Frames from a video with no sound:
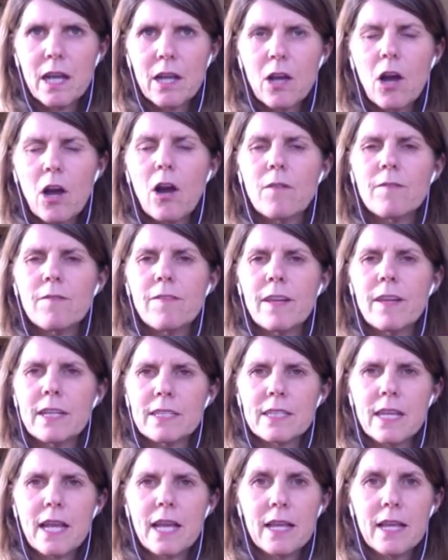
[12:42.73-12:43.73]

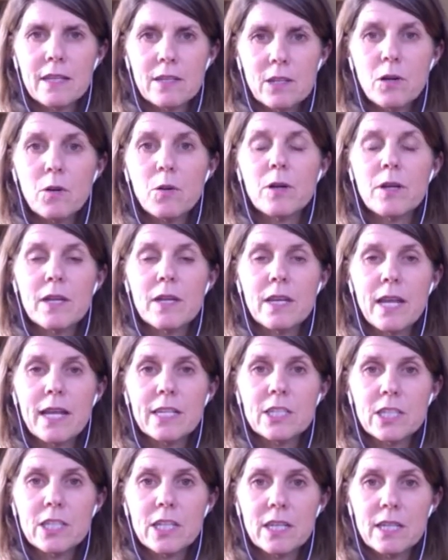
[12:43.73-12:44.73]
conflict, and
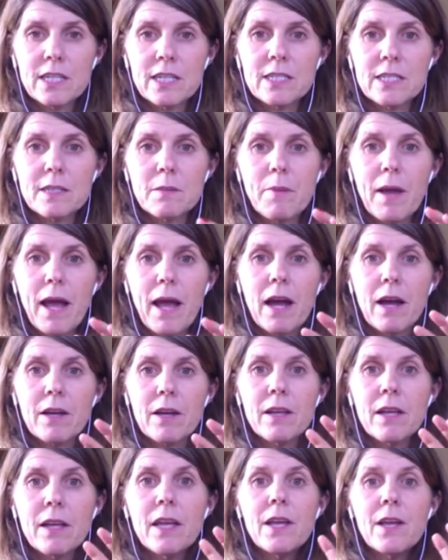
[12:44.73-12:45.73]
coordination is about
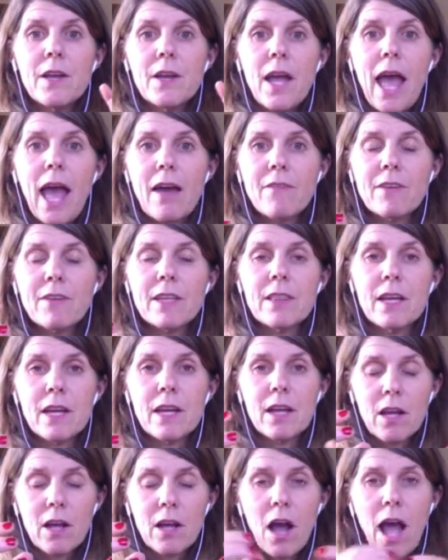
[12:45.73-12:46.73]
having
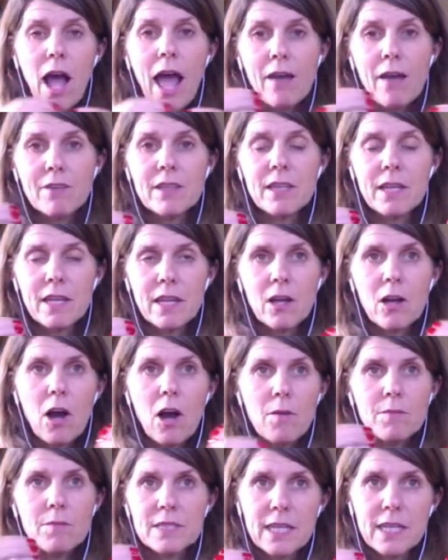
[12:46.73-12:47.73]
the
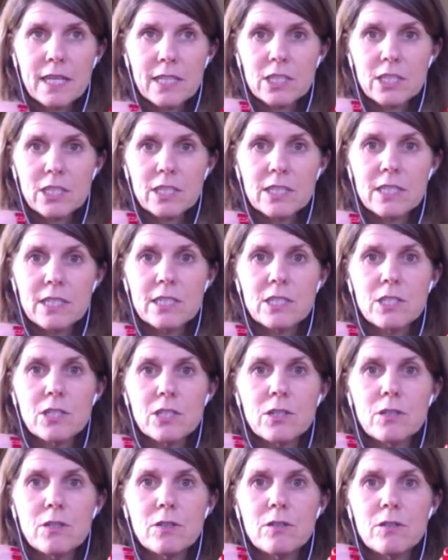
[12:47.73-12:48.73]
conversation
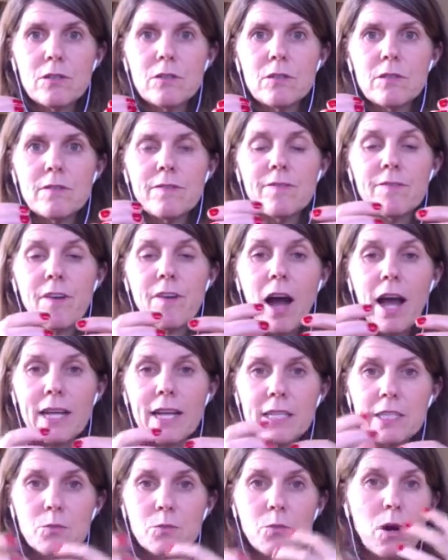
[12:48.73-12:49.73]
to
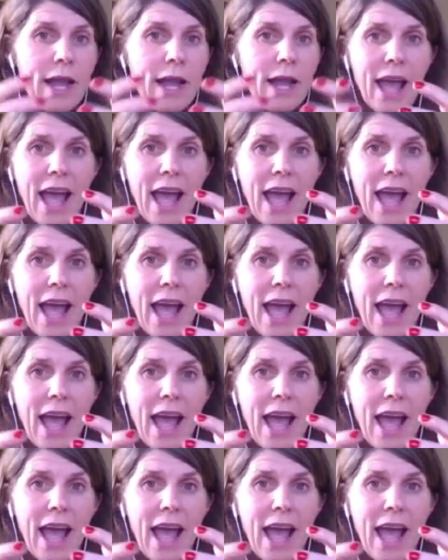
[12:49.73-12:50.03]
find what